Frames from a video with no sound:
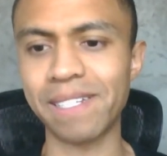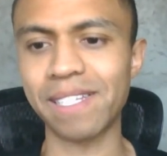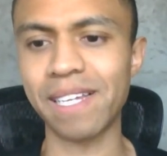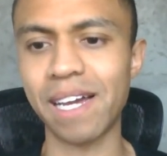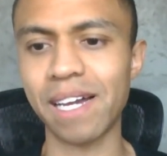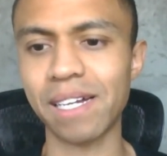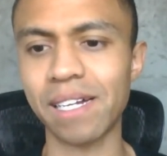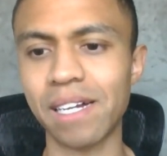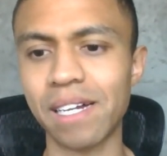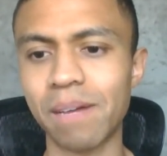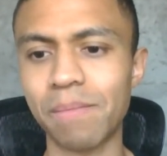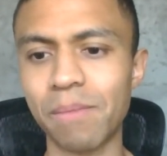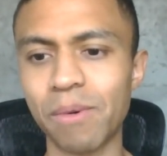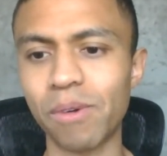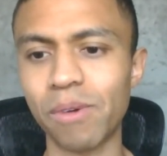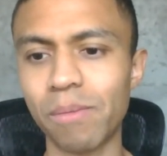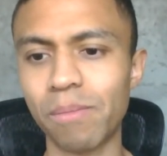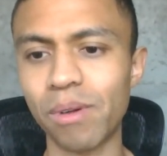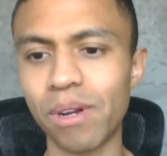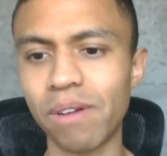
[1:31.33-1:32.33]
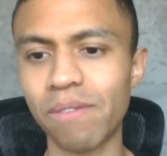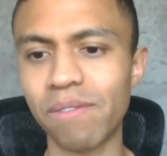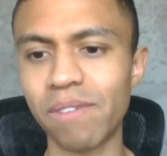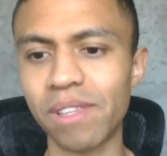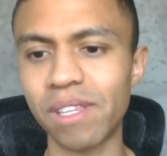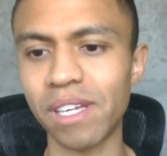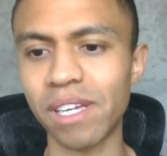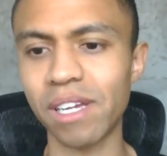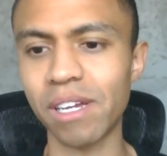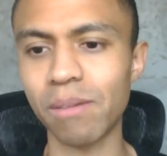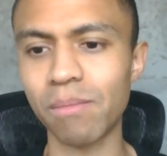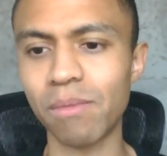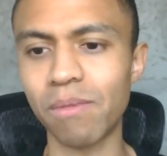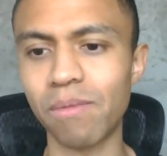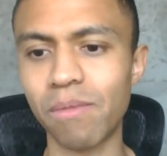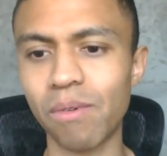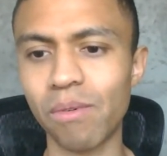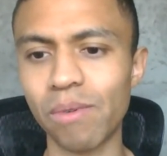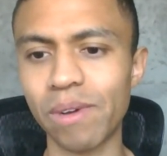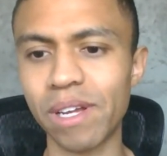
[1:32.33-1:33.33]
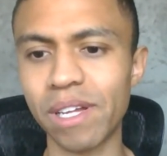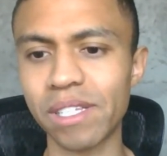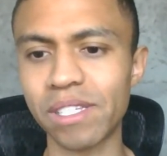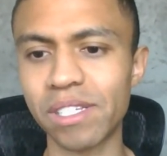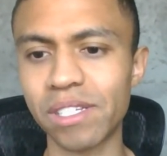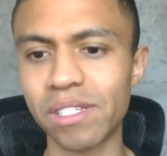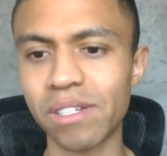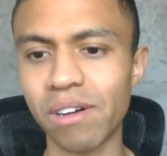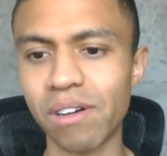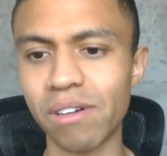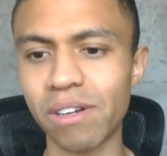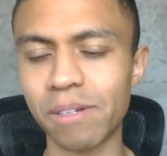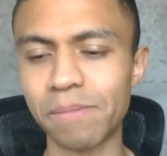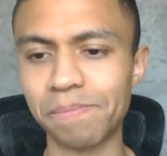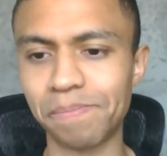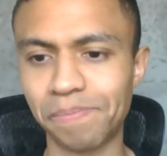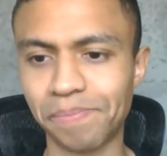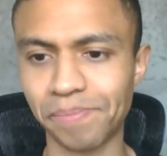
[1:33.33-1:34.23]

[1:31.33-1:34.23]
I want to put everything here before we get started.